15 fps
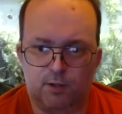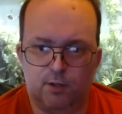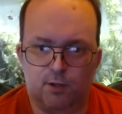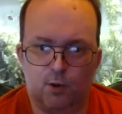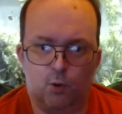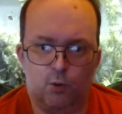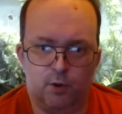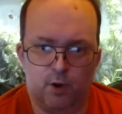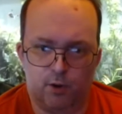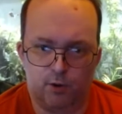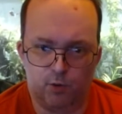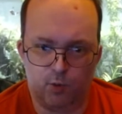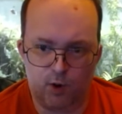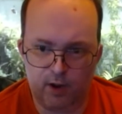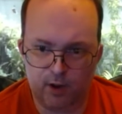God knows
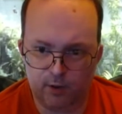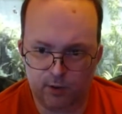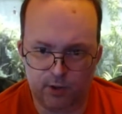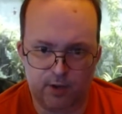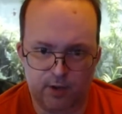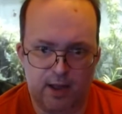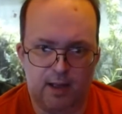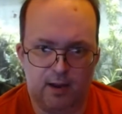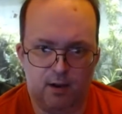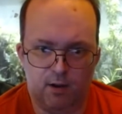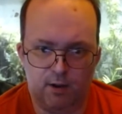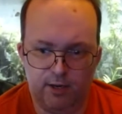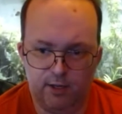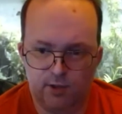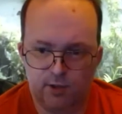what else, and
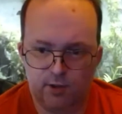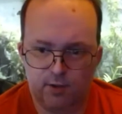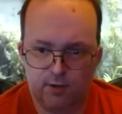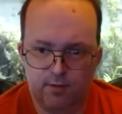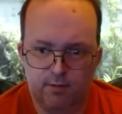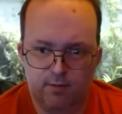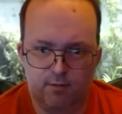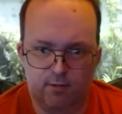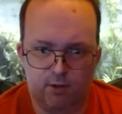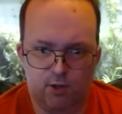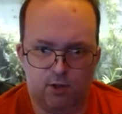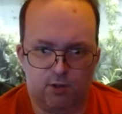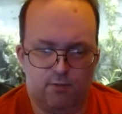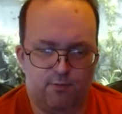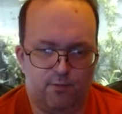airlines. You
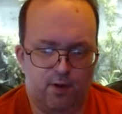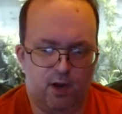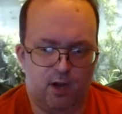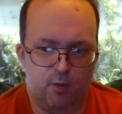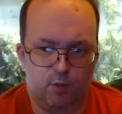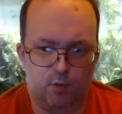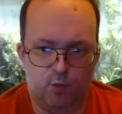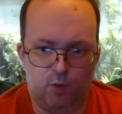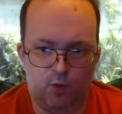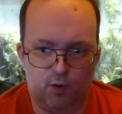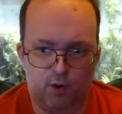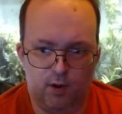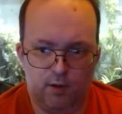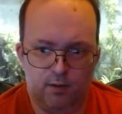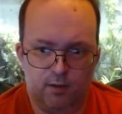just fill it up with
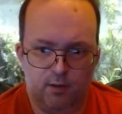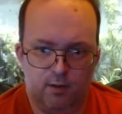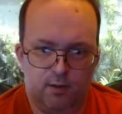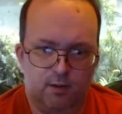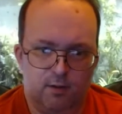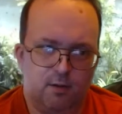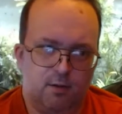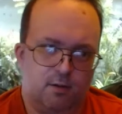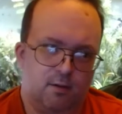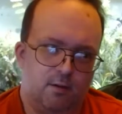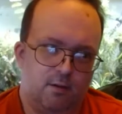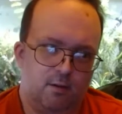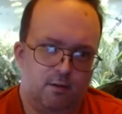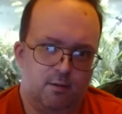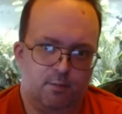water,
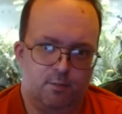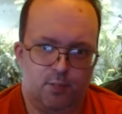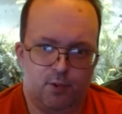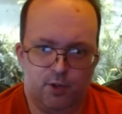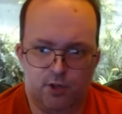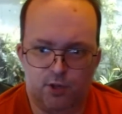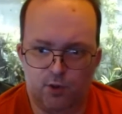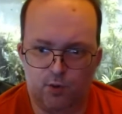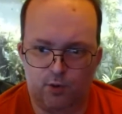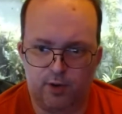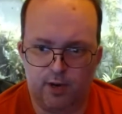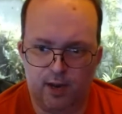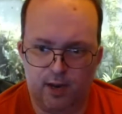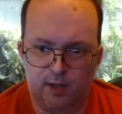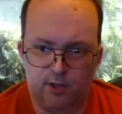put the salt
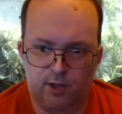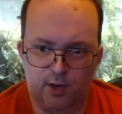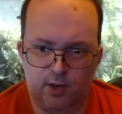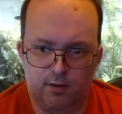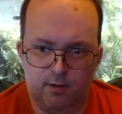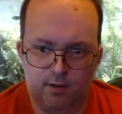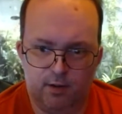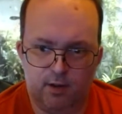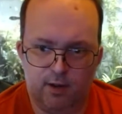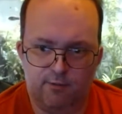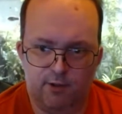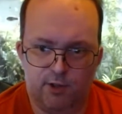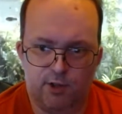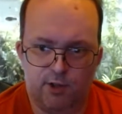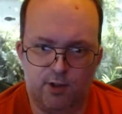and the eggs in, give
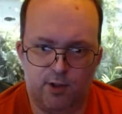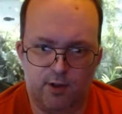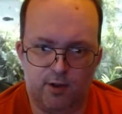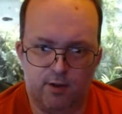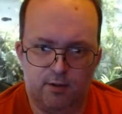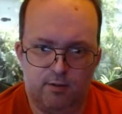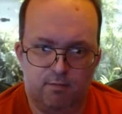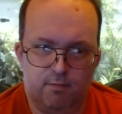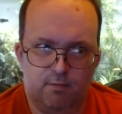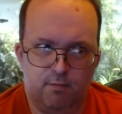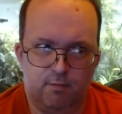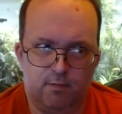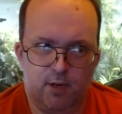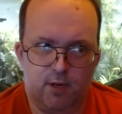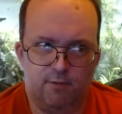it a stir,
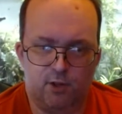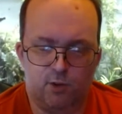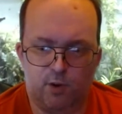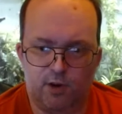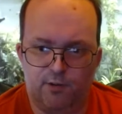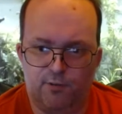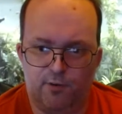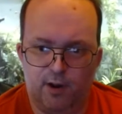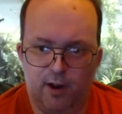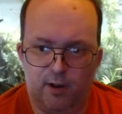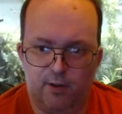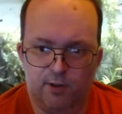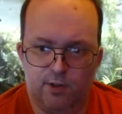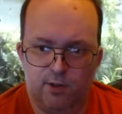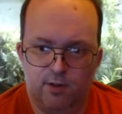leave it 24
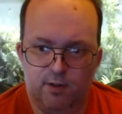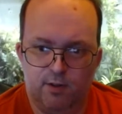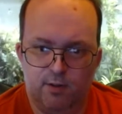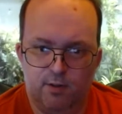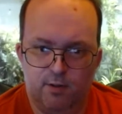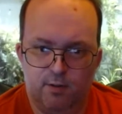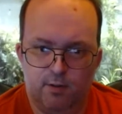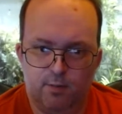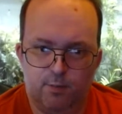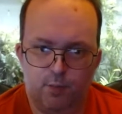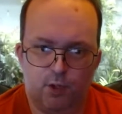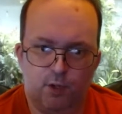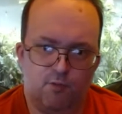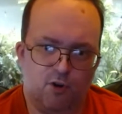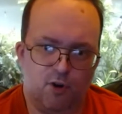hours,
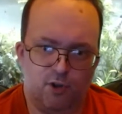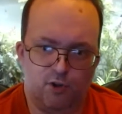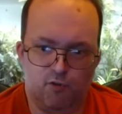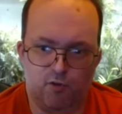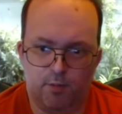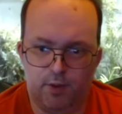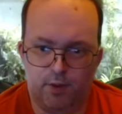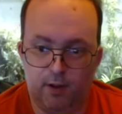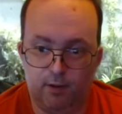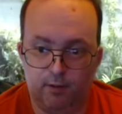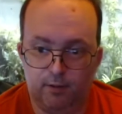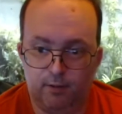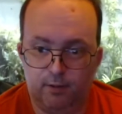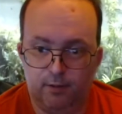pull the brine shrimp out.